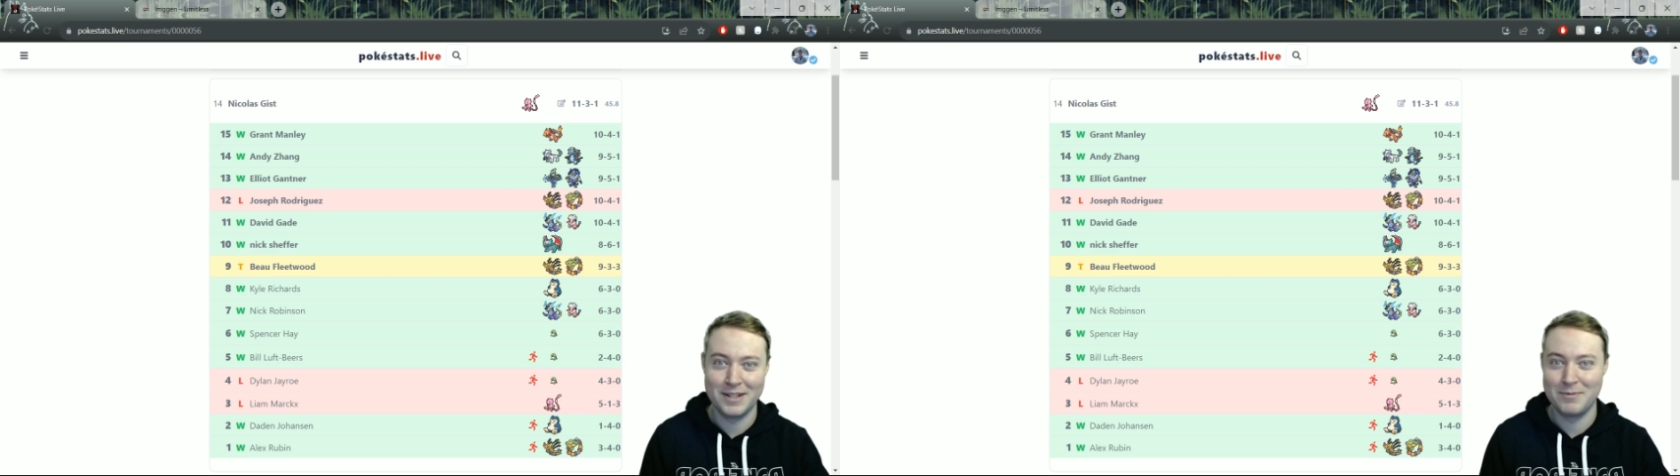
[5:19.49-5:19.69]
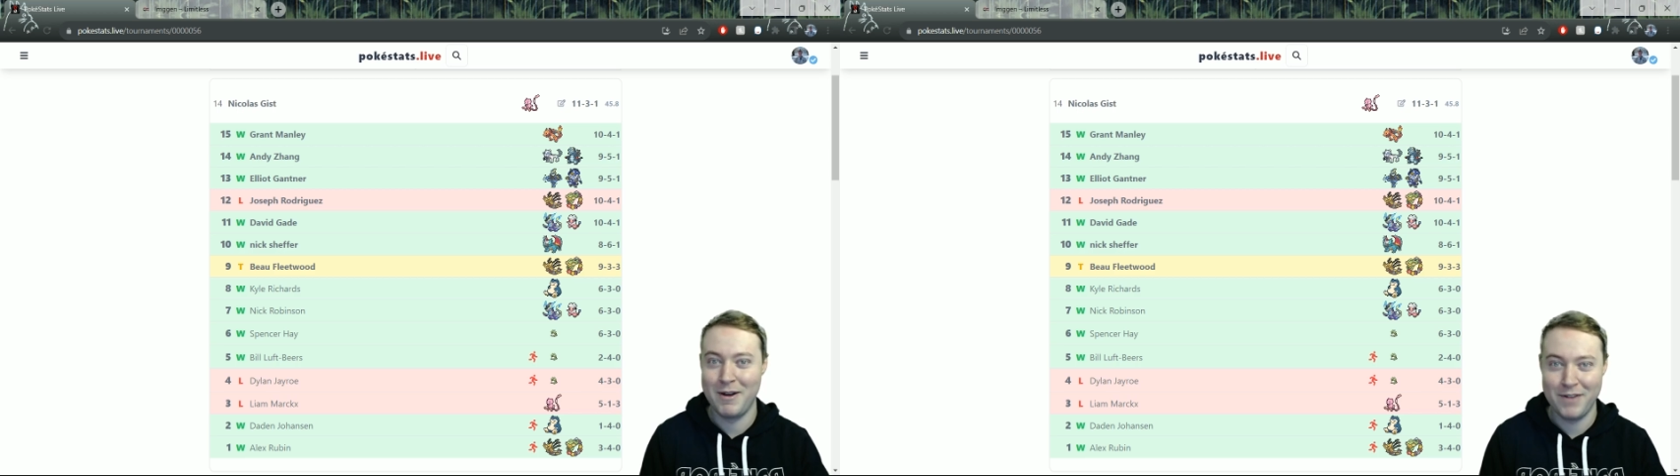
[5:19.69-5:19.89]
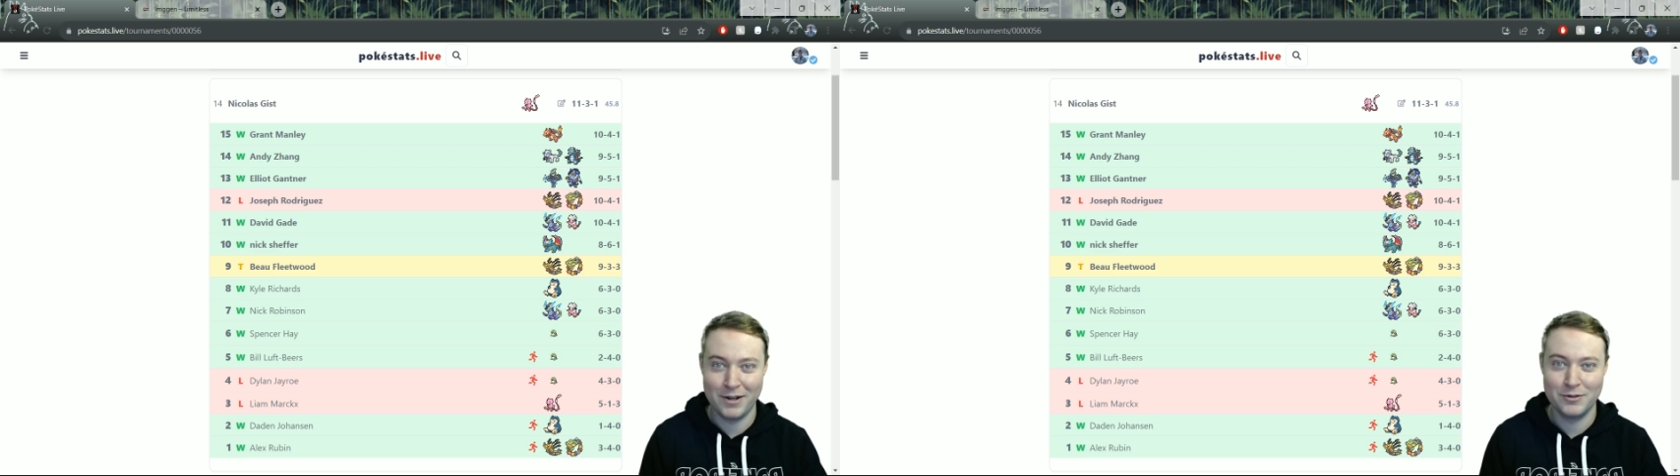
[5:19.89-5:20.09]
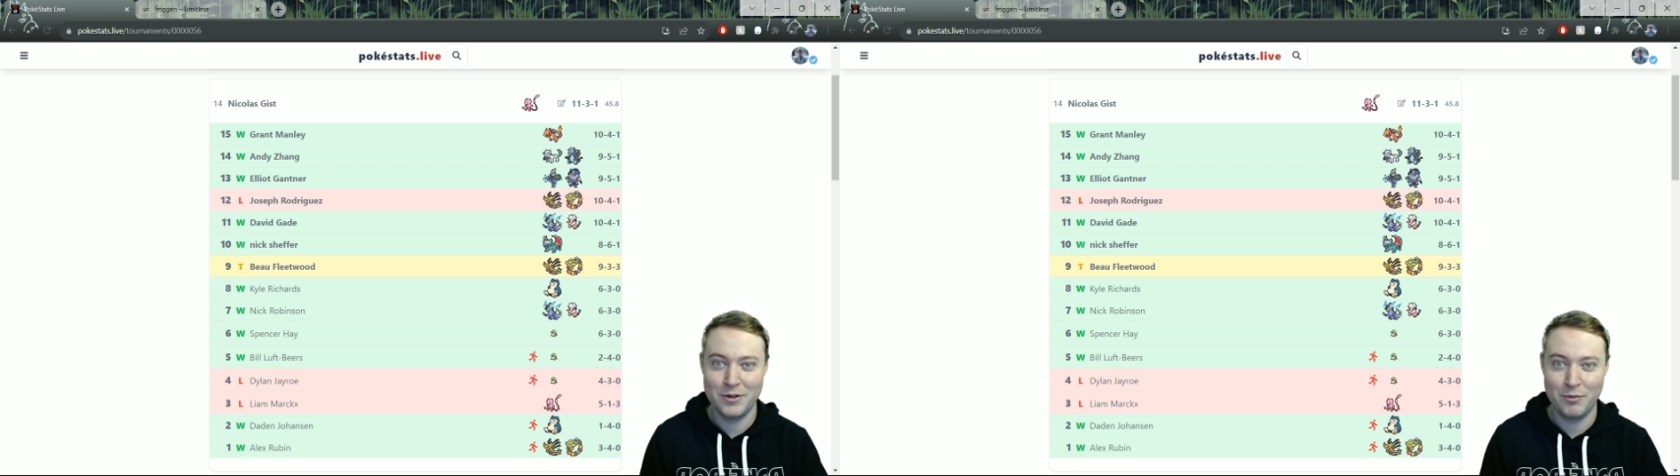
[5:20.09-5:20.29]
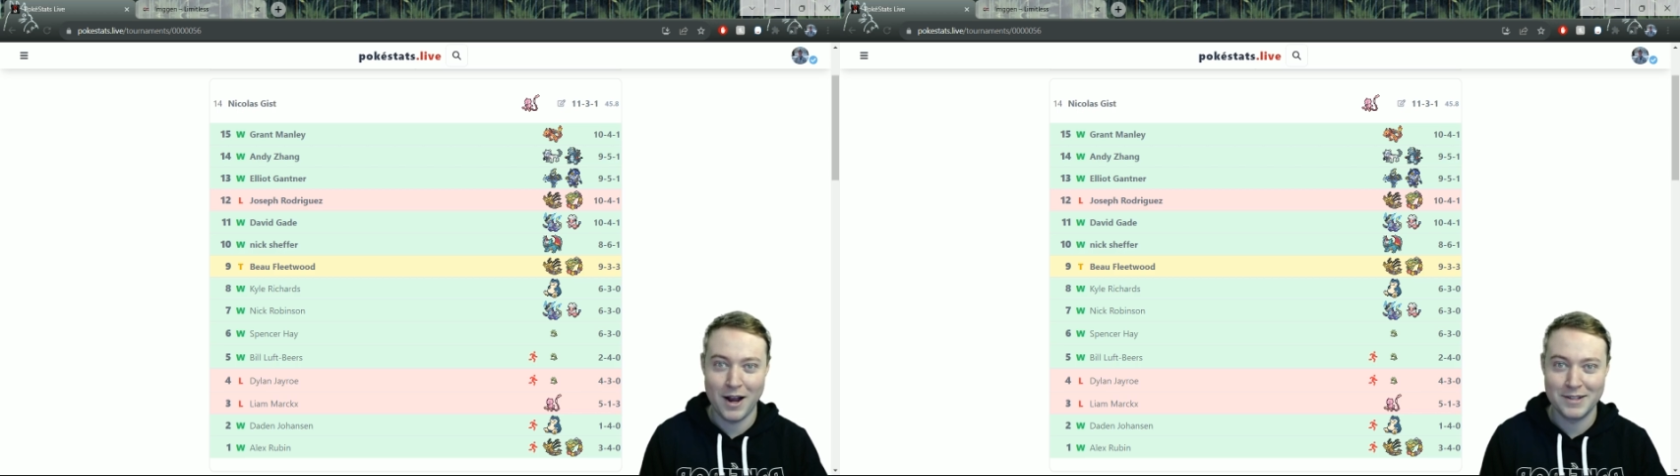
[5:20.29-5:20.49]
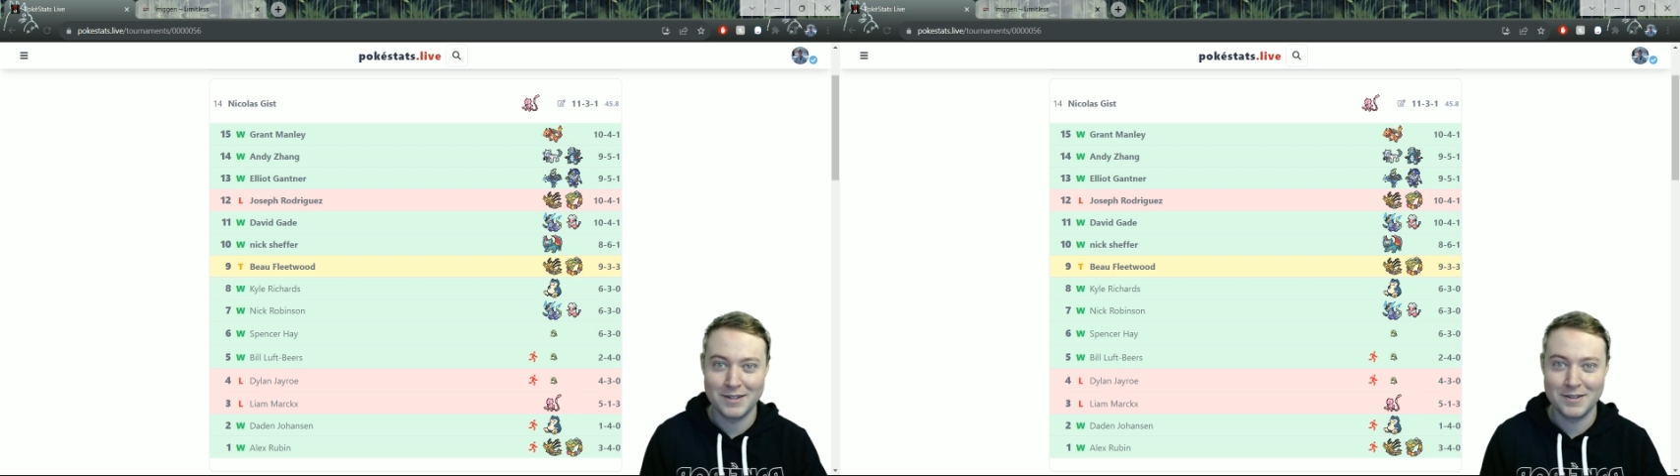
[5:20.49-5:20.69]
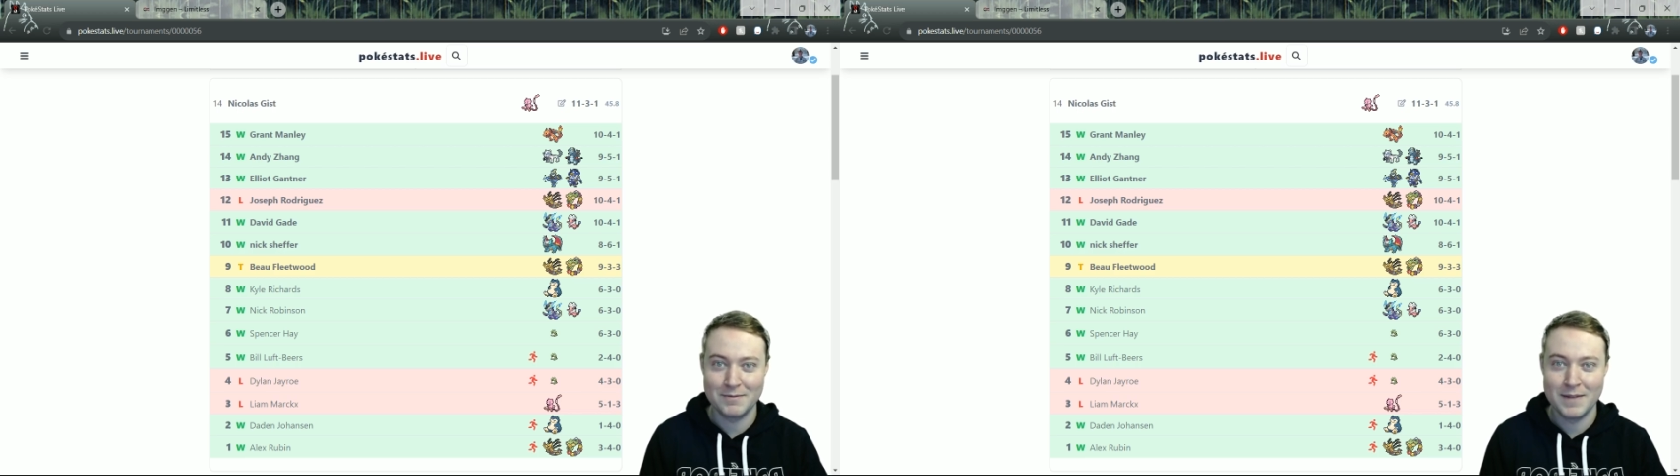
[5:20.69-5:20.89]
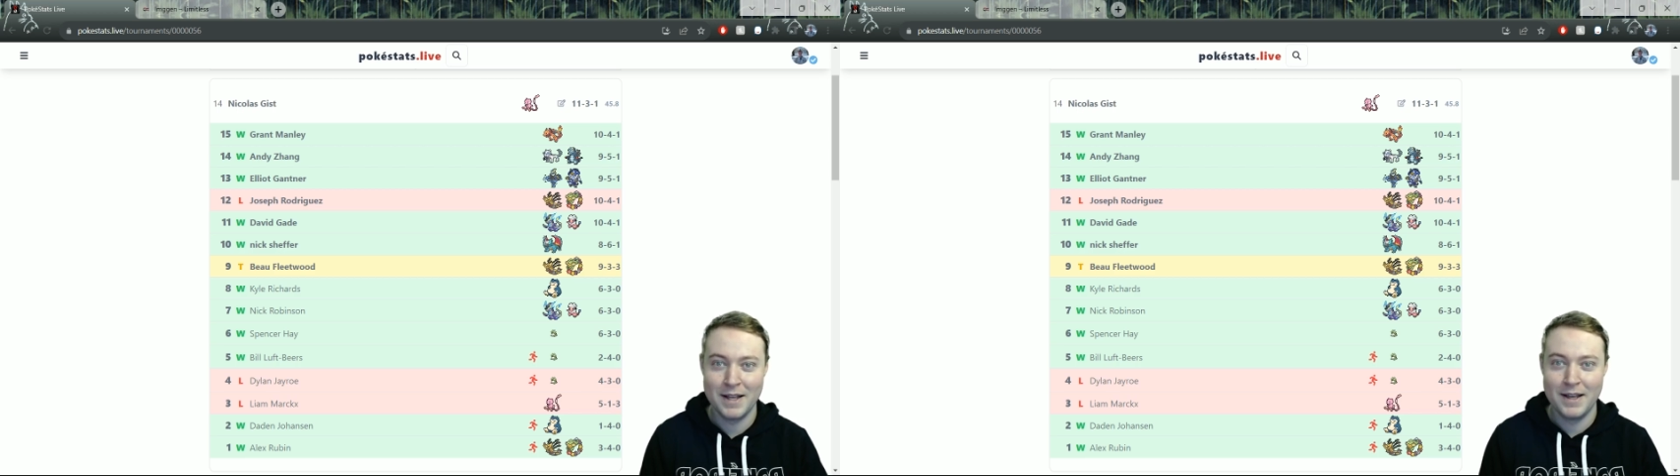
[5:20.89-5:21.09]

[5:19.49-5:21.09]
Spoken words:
that's my final 2 prizes.